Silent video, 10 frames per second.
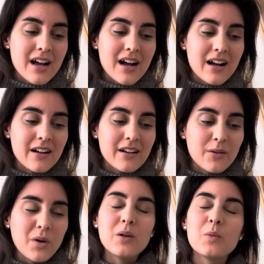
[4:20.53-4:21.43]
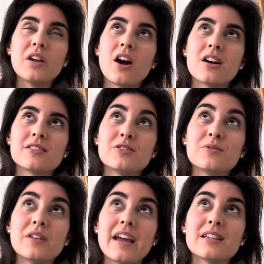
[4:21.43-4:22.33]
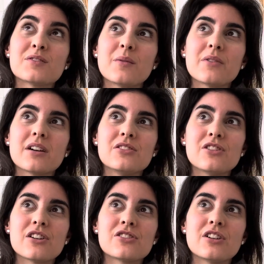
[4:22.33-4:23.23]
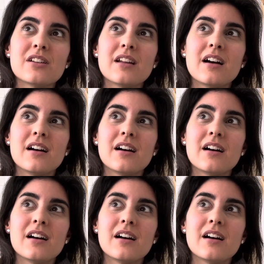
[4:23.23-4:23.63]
Well, we are 2 days from the conjunction